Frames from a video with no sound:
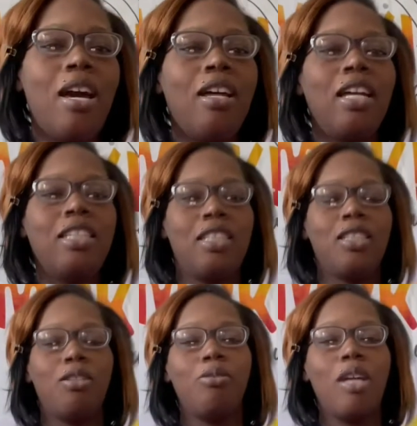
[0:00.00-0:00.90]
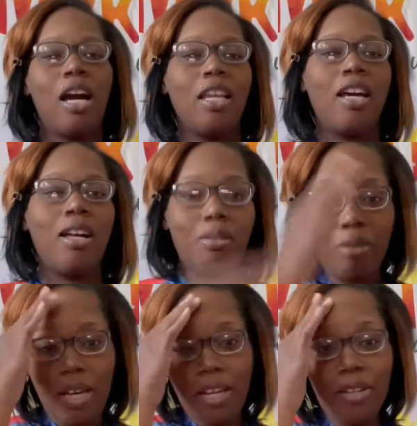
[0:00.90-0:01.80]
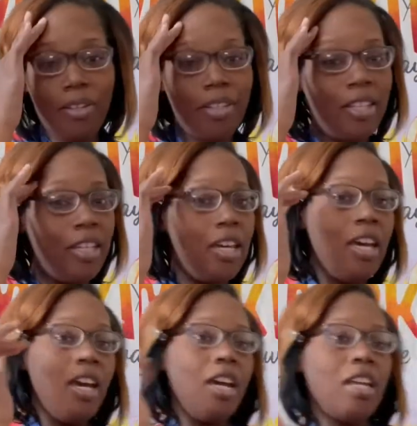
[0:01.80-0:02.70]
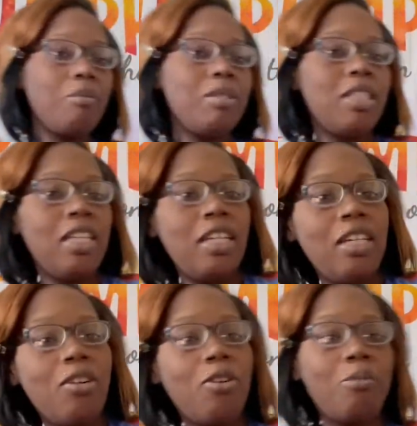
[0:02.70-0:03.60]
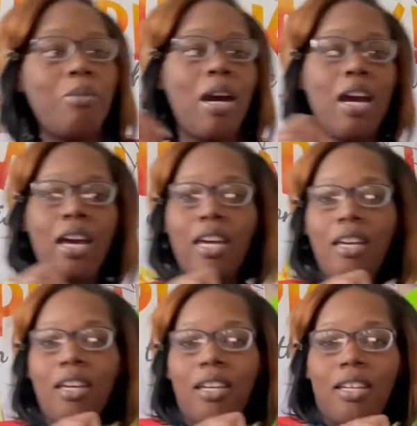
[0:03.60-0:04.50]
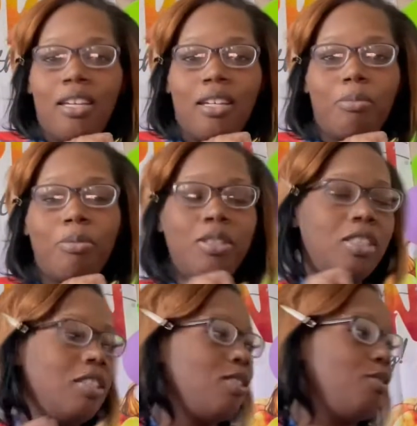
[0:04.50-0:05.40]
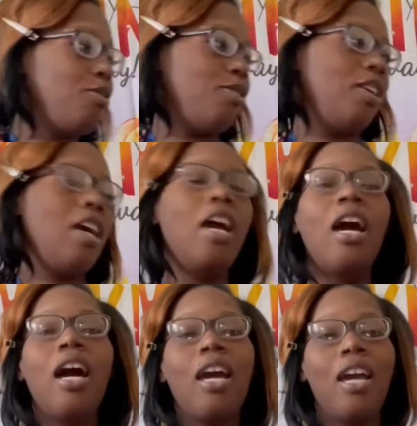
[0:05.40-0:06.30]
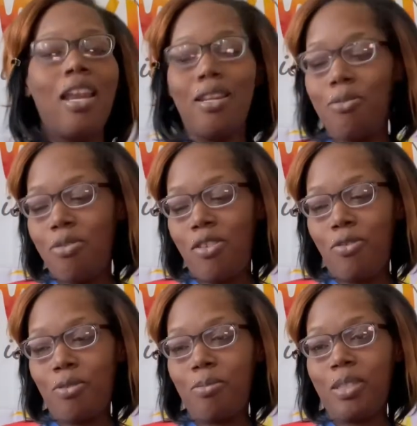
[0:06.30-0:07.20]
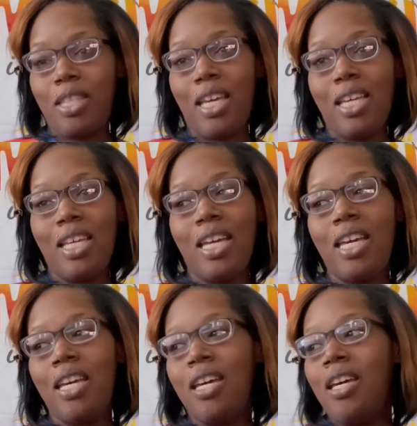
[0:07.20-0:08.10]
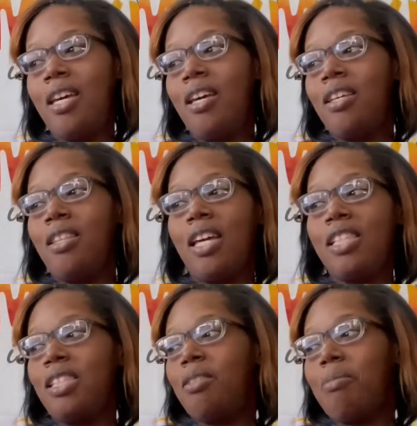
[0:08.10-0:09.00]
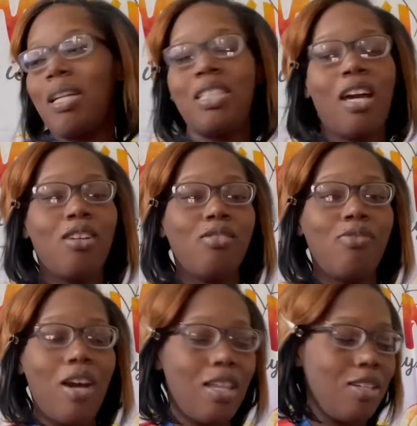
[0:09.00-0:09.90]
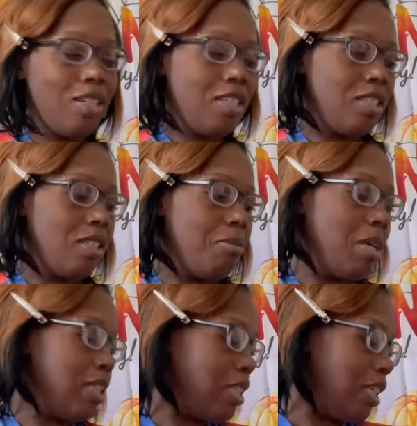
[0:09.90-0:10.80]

I just threw y'all all around. And I'm sitting on my push gift. I got a new living room set. Thanks to my child's father. He's the best.